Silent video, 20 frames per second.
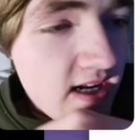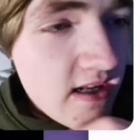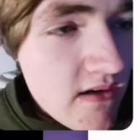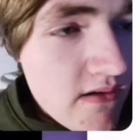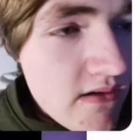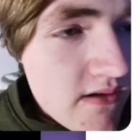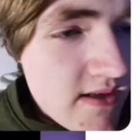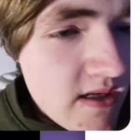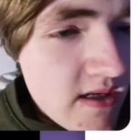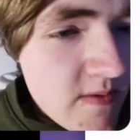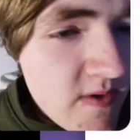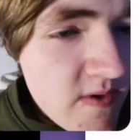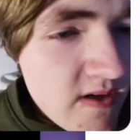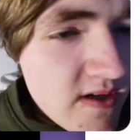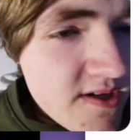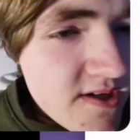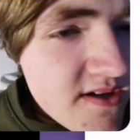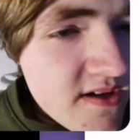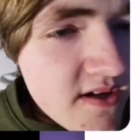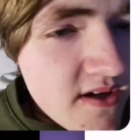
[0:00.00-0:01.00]
Gaga that
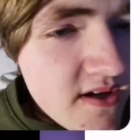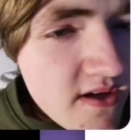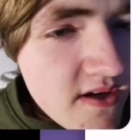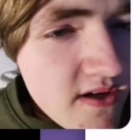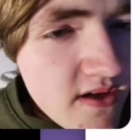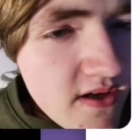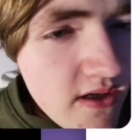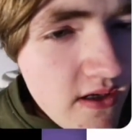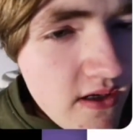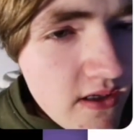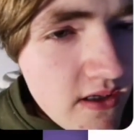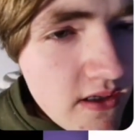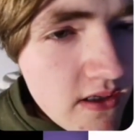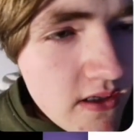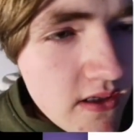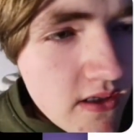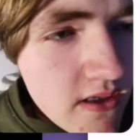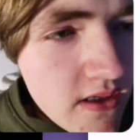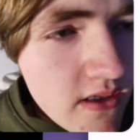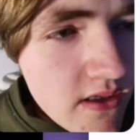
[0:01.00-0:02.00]
much.
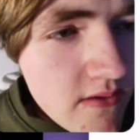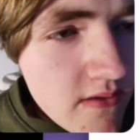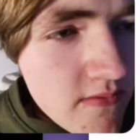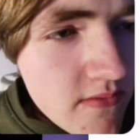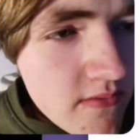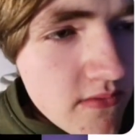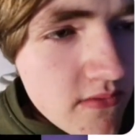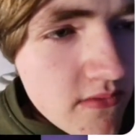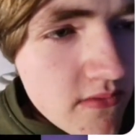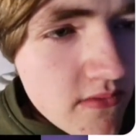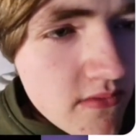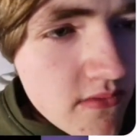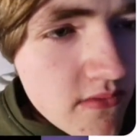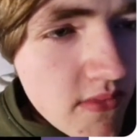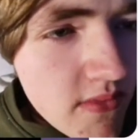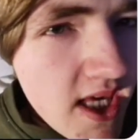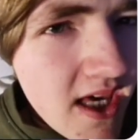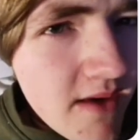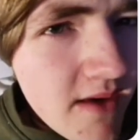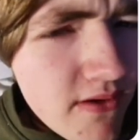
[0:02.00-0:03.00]
Um,
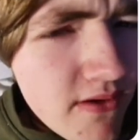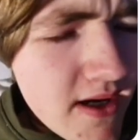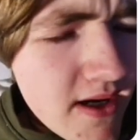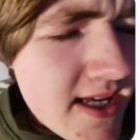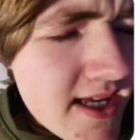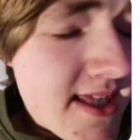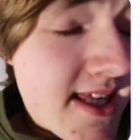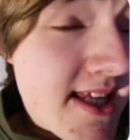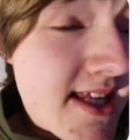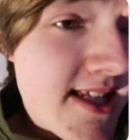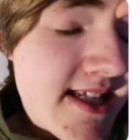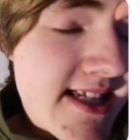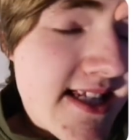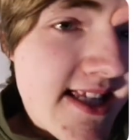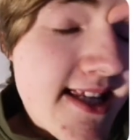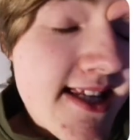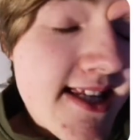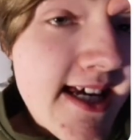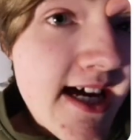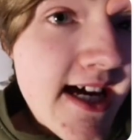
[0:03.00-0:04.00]
yeah, but this
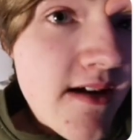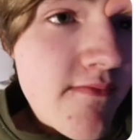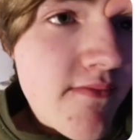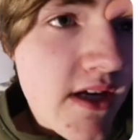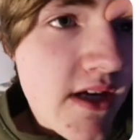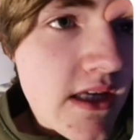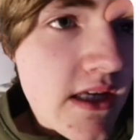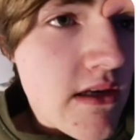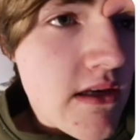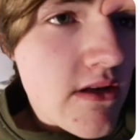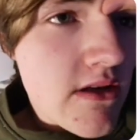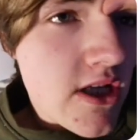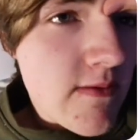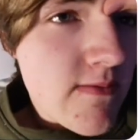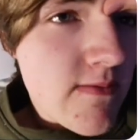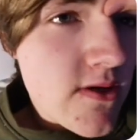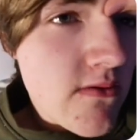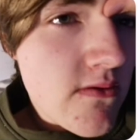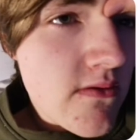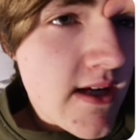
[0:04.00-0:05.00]
this can't be YouTube,
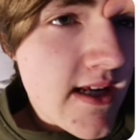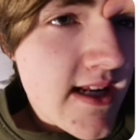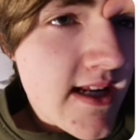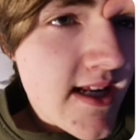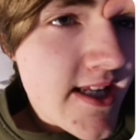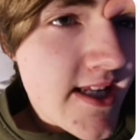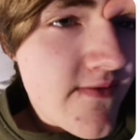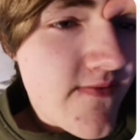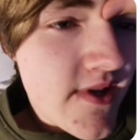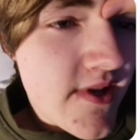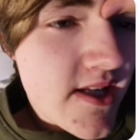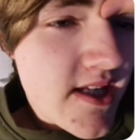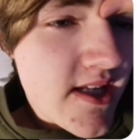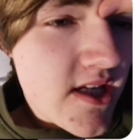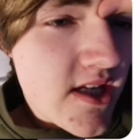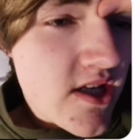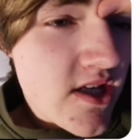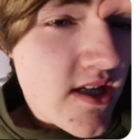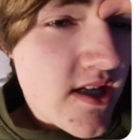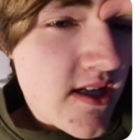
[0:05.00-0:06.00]
surely, unless if it's
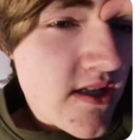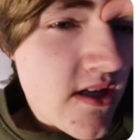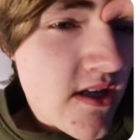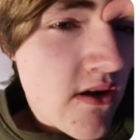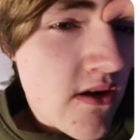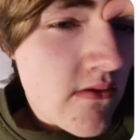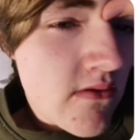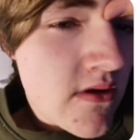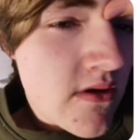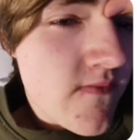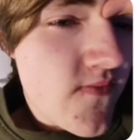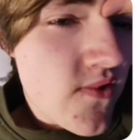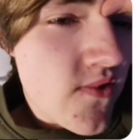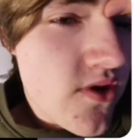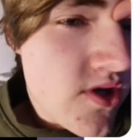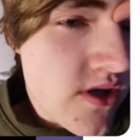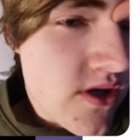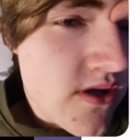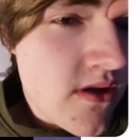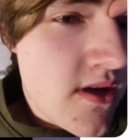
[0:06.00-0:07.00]
just his own
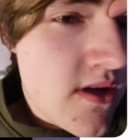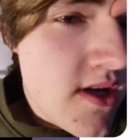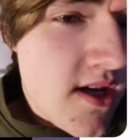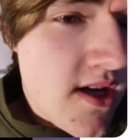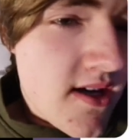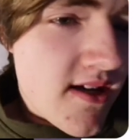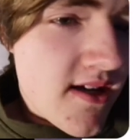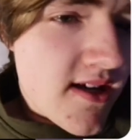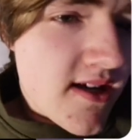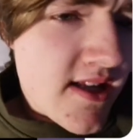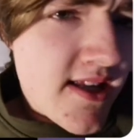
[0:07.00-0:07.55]
version, because